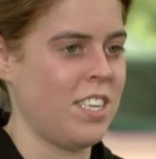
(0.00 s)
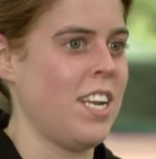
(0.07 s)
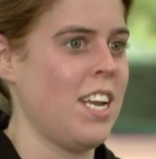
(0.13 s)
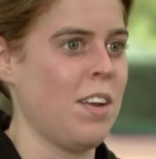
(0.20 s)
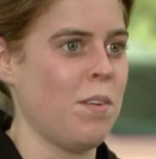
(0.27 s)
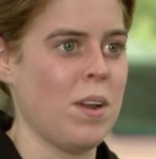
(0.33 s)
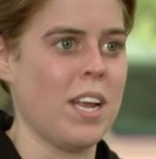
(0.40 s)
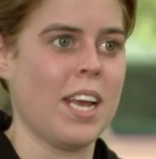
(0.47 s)

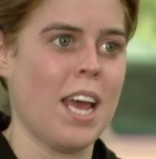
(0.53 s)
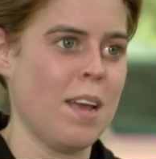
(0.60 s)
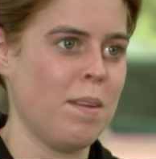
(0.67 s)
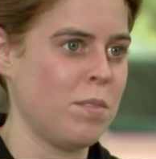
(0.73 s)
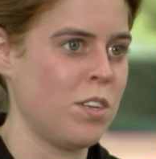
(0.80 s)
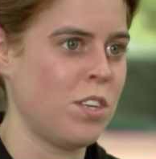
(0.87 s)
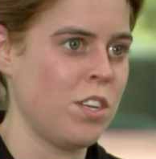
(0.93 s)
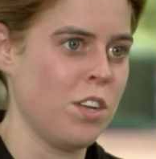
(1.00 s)
ceiling when it
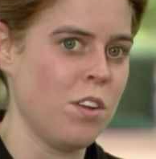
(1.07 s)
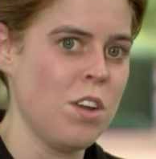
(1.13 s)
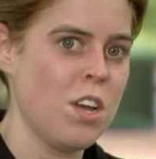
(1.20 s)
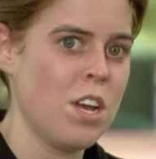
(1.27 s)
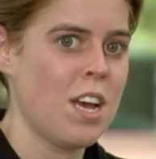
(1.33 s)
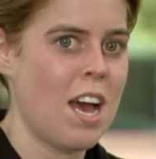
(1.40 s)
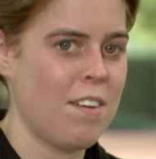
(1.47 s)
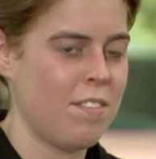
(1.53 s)
came to
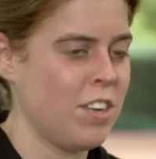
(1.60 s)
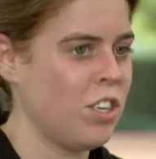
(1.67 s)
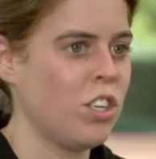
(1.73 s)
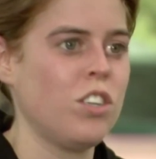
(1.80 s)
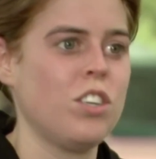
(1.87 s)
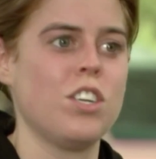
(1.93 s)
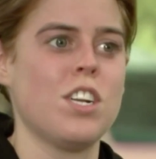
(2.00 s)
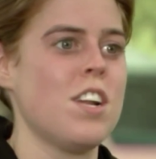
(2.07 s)
having
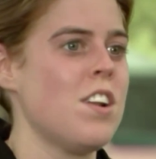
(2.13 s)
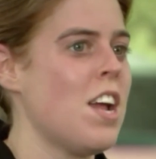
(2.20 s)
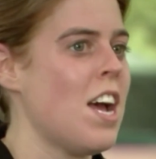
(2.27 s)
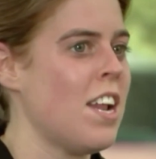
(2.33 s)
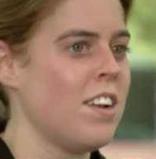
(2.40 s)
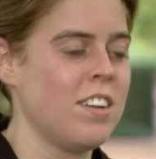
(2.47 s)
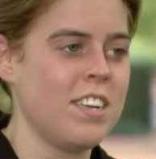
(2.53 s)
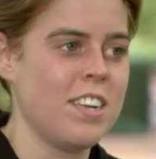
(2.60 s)
children
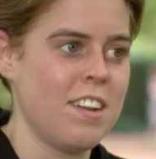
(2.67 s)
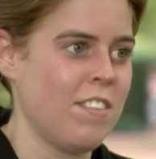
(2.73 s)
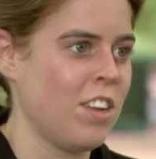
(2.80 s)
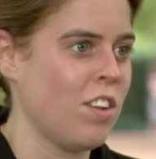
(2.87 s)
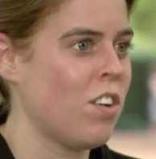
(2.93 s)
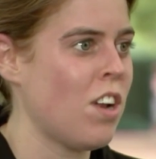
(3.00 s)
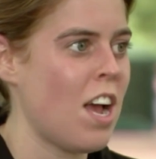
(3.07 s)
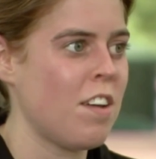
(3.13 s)
and living
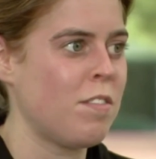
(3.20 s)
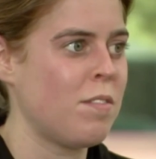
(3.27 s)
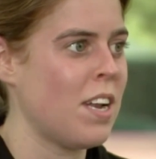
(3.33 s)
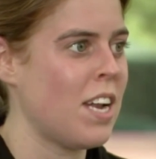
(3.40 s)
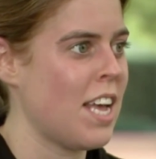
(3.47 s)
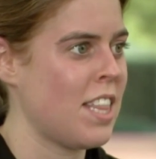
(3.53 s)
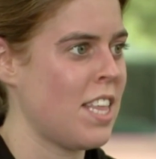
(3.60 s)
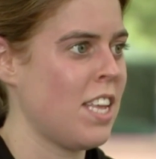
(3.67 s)
your life, and
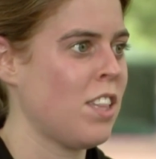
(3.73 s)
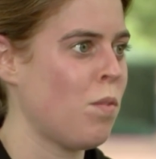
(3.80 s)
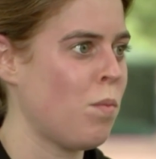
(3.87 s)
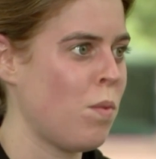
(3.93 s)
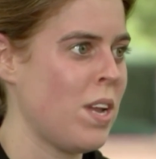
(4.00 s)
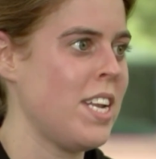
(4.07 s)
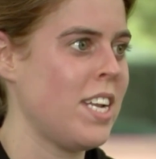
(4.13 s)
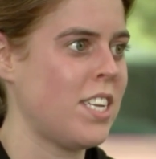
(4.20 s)
I think that
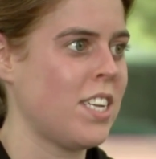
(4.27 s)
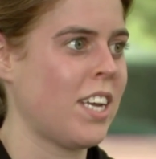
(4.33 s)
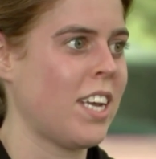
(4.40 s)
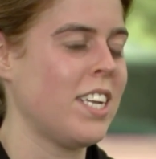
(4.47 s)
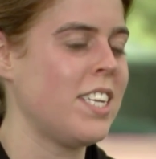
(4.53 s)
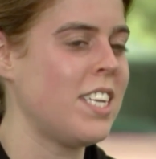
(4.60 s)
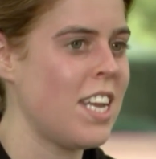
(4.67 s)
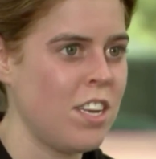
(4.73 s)
we need to
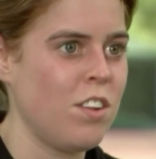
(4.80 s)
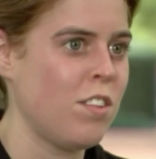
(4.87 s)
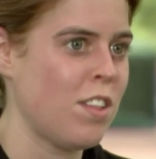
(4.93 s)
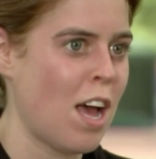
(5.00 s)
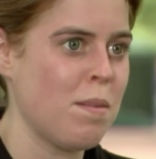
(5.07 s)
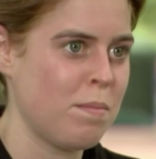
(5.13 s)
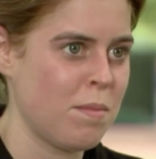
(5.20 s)
continue that